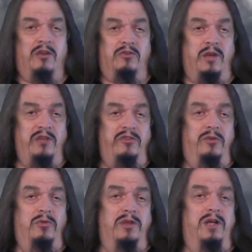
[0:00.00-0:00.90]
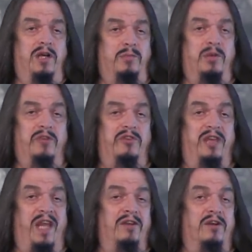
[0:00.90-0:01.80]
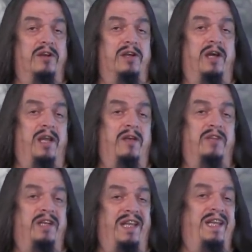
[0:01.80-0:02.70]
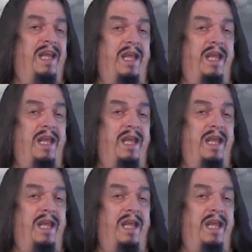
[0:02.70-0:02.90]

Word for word: Traits that were not present and are not evident in